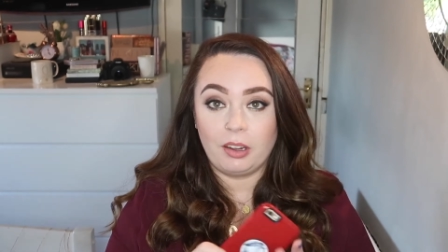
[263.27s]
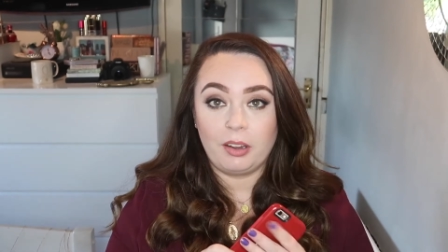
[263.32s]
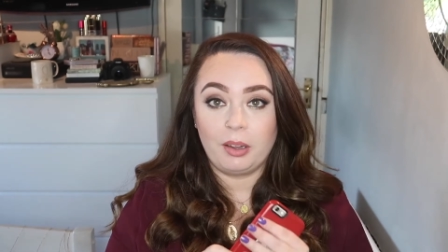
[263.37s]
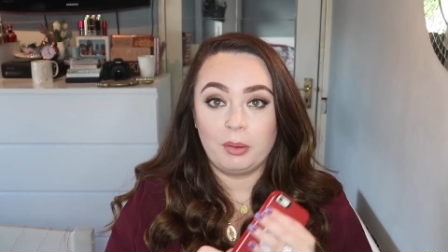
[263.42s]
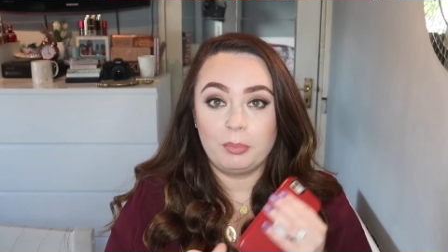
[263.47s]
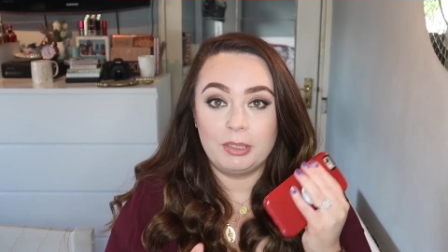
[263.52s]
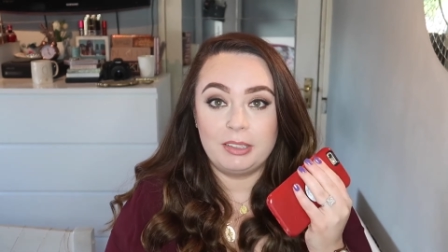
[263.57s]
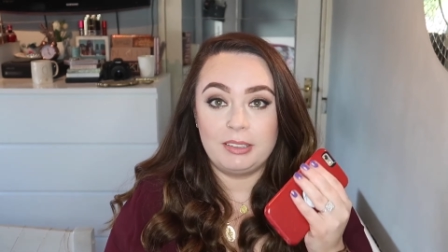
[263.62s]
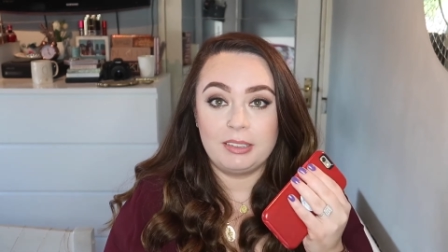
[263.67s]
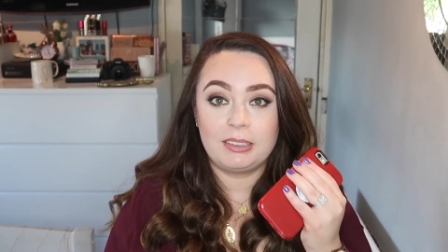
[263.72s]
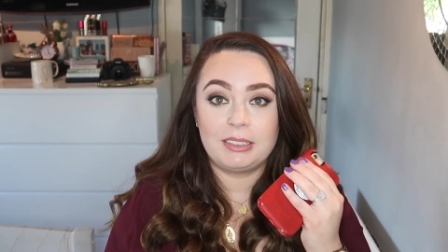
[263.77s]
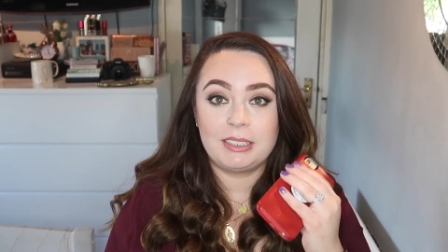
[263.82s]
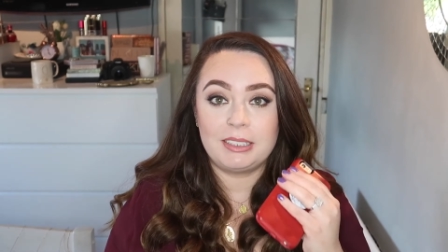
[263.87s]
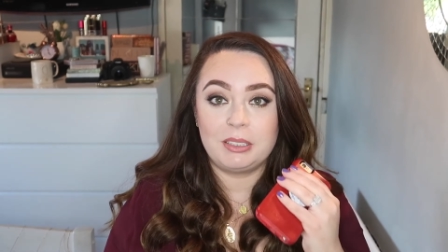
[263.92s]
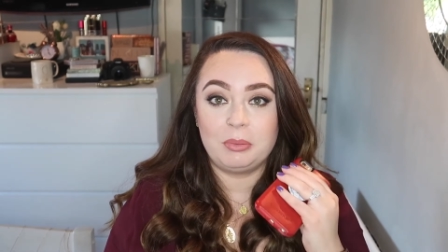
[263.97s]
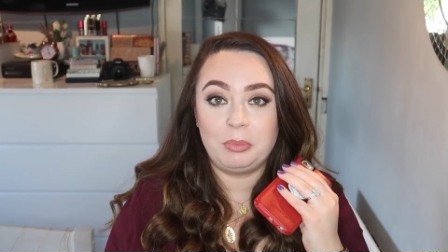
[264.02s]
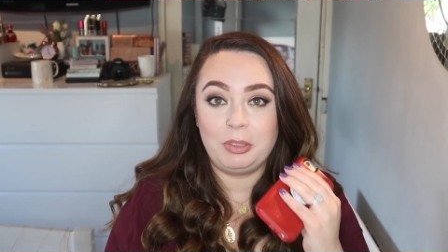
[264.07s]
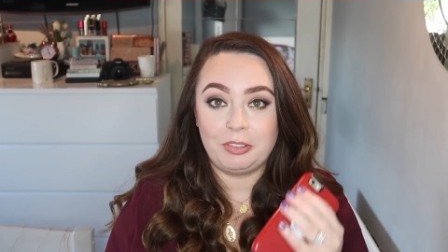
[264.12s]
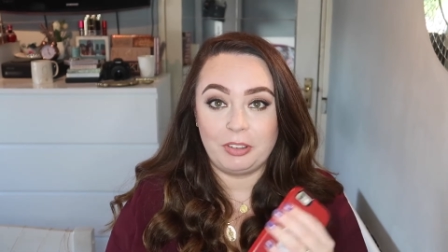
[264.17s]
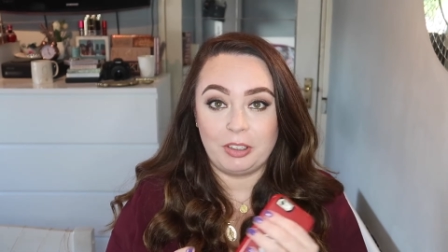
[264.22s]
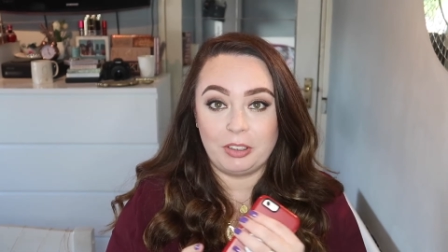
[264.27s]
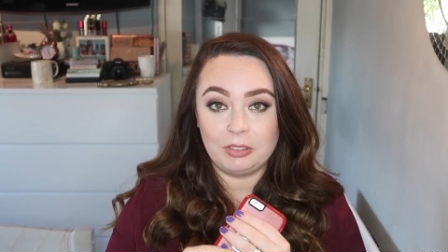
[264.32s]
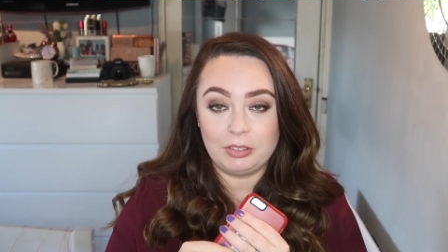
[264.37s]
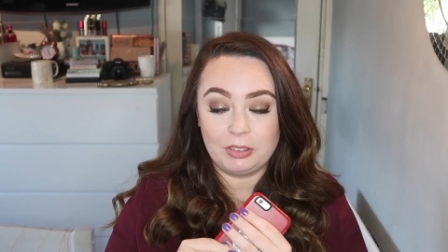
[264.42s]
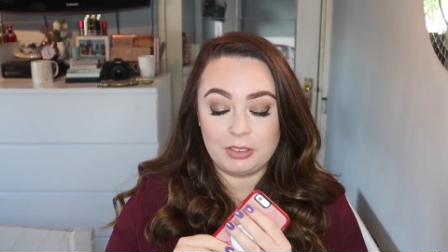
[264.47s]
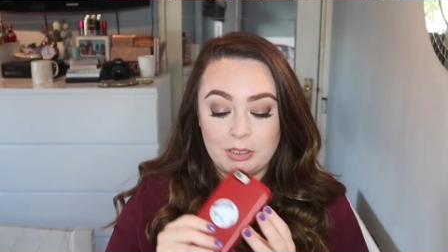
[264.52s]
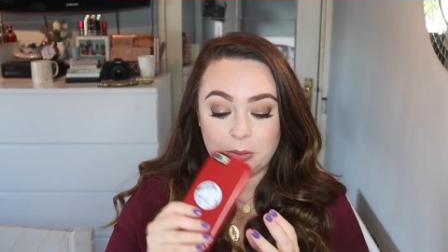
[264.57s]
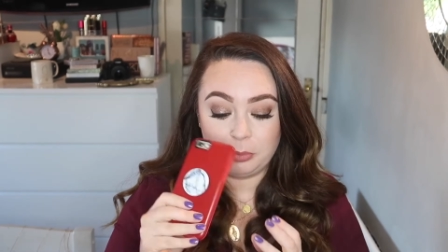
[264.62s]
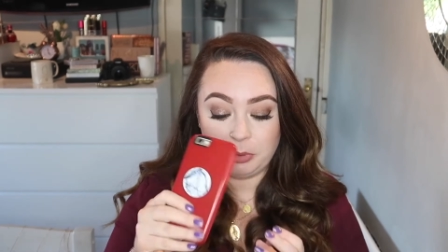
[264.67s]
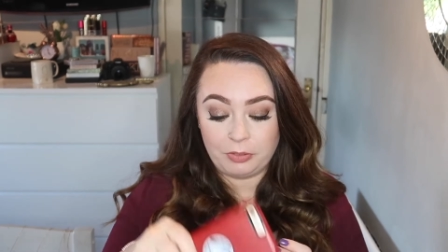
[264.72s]
I am addicted to my
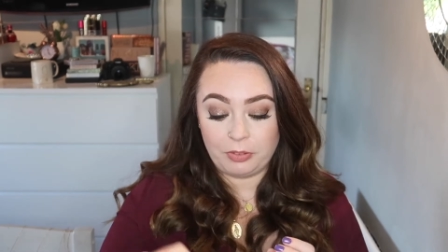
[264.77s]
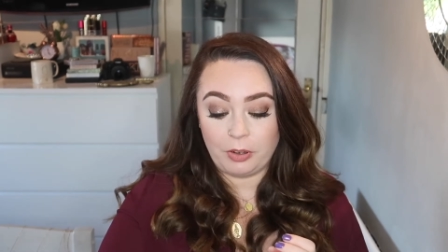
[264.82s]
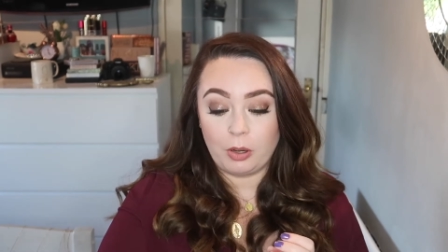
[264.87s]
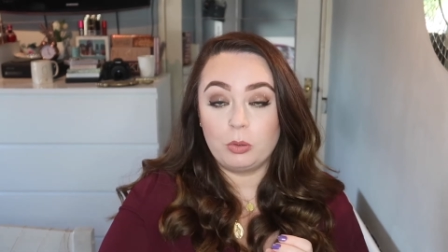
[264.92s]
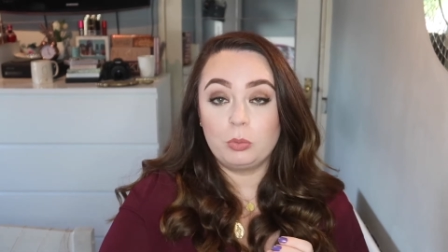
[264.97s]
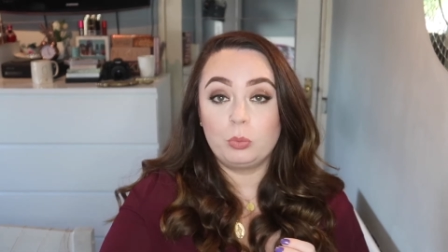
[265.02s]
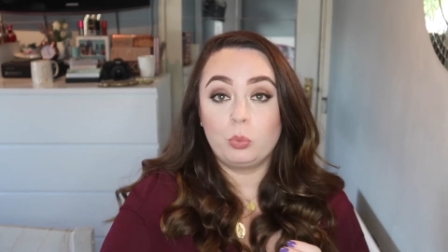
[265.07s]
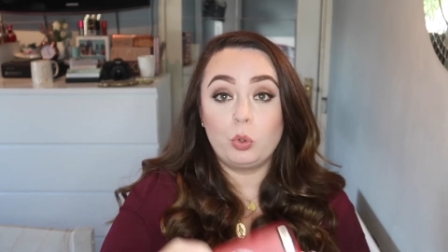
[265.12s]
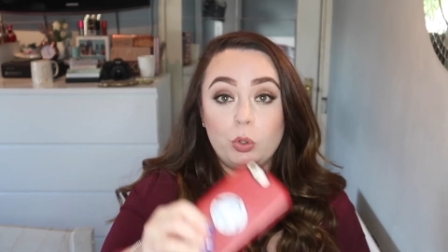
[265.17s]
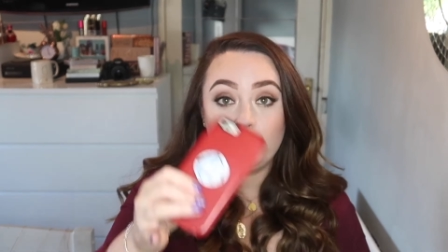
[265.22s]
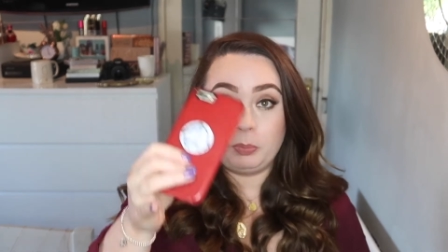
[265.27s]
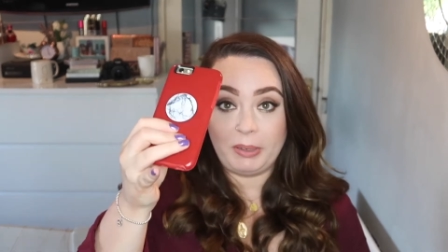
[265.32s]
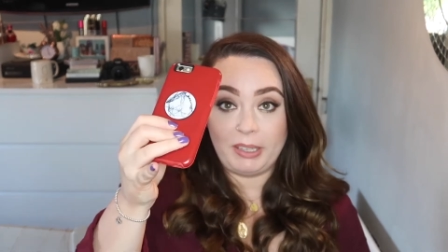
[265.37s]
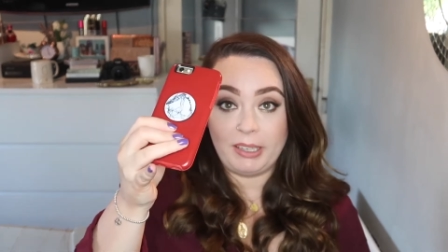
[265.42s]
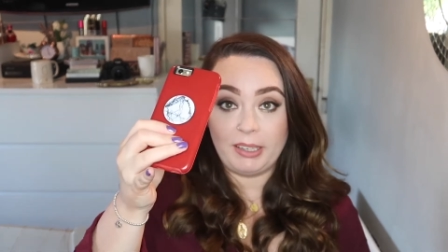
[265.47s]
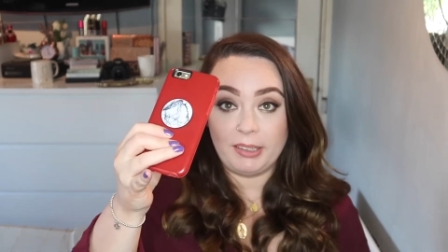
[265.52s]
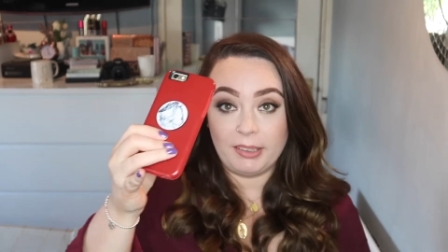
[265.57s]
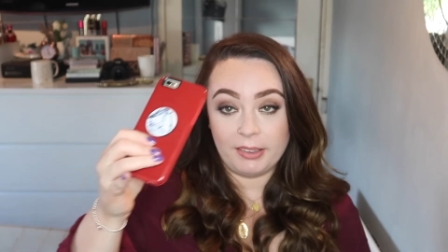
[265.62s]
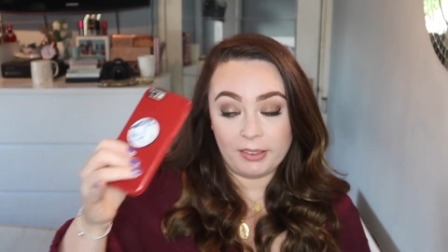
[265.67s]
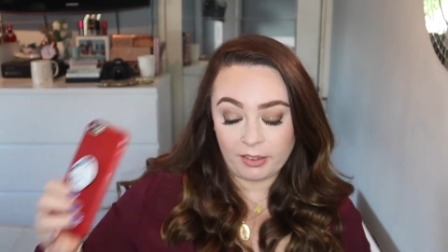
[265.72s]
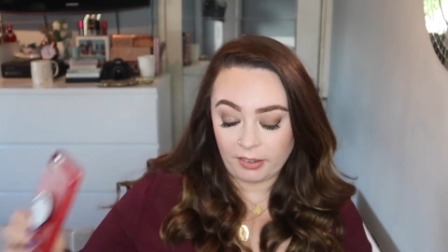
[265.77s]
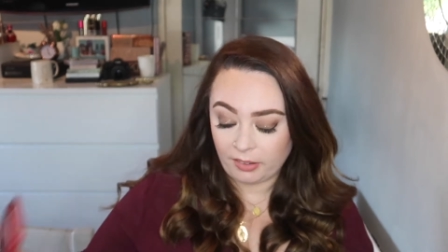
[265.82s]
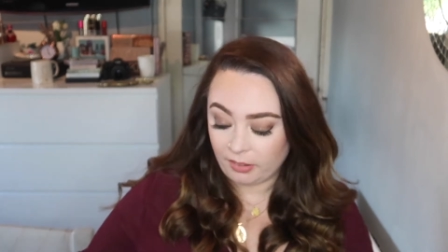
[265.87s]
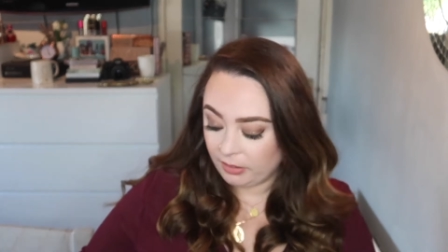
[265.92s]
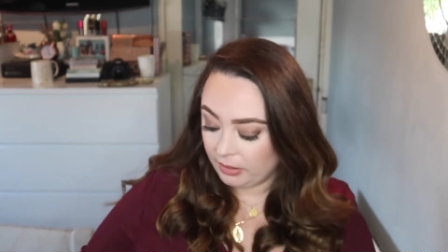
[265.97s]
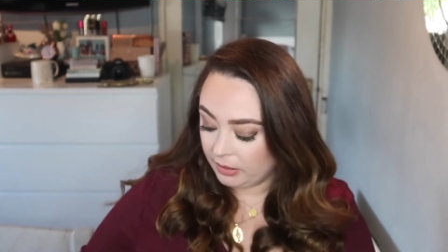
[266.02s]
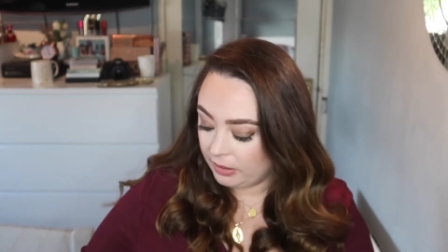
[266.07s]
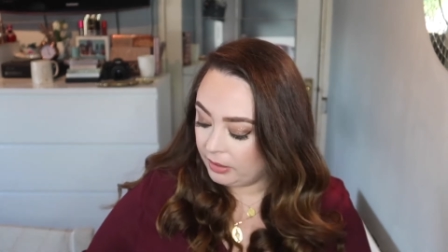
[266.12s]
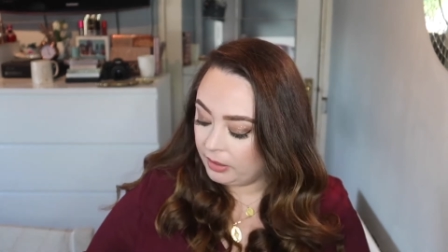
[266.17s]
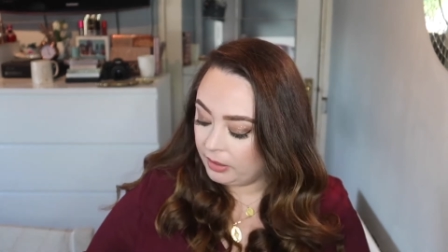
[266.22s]
phone, so my phone would be in there.